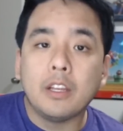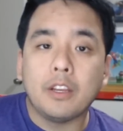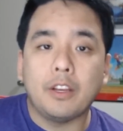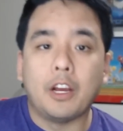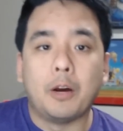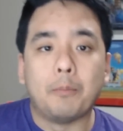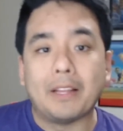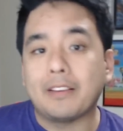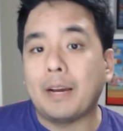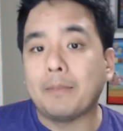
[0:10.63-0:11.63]

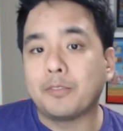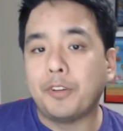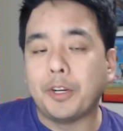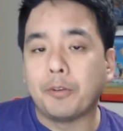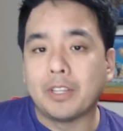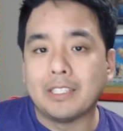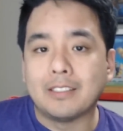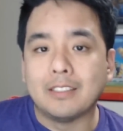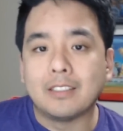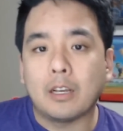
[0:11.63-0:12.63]
by the time this video
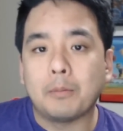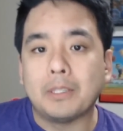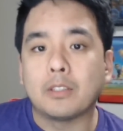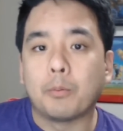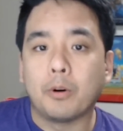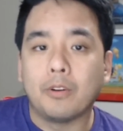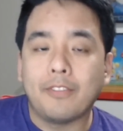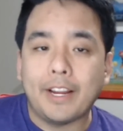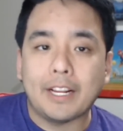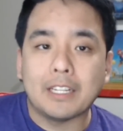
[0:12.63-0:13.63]
releases, I'll be somewhere in
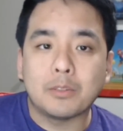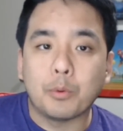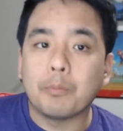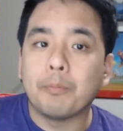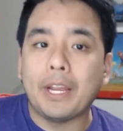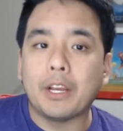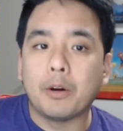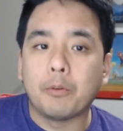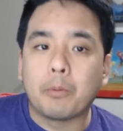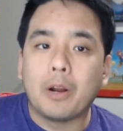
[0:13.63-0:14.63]
Vegas with
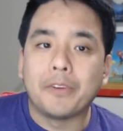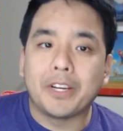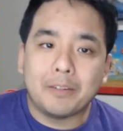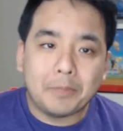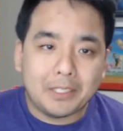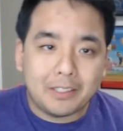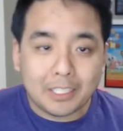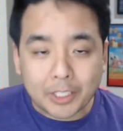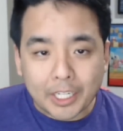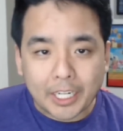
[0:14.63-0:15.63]
Mango. We're probably going to be
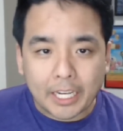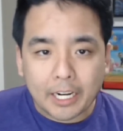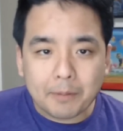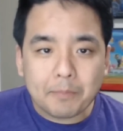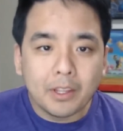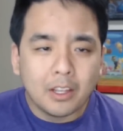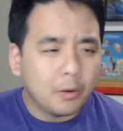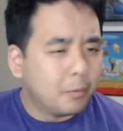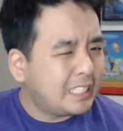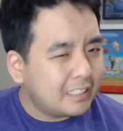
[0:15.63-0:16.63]
degenning it up.
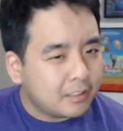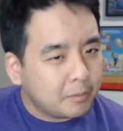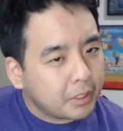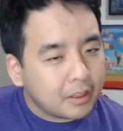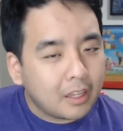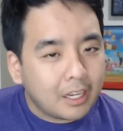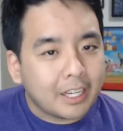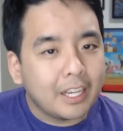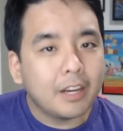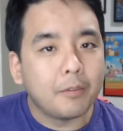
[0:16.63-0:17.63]
Wish us some good
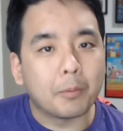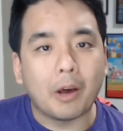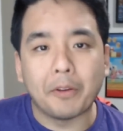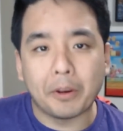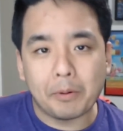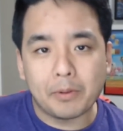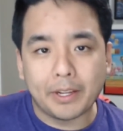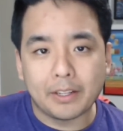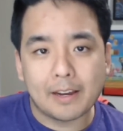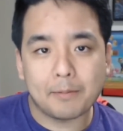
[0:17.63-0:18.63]
luck. We're probably going to be
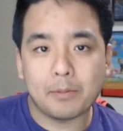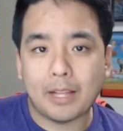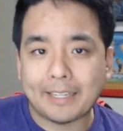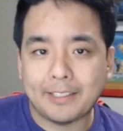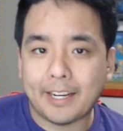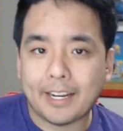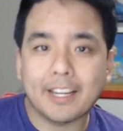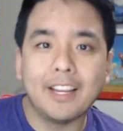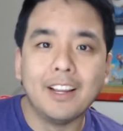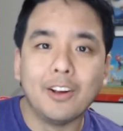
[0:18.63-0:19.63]
playing a lot of
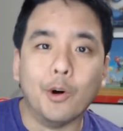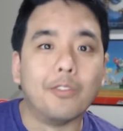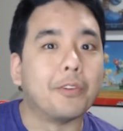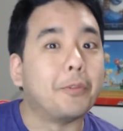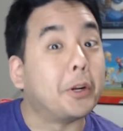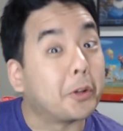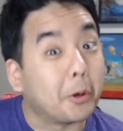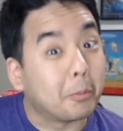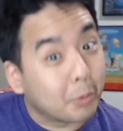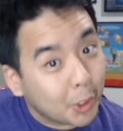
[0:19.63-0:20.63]
blackjack. Hopefully we don't
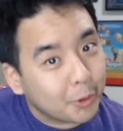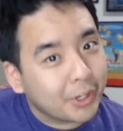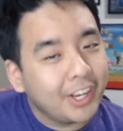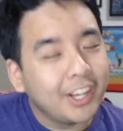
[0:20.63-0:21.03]
go broke.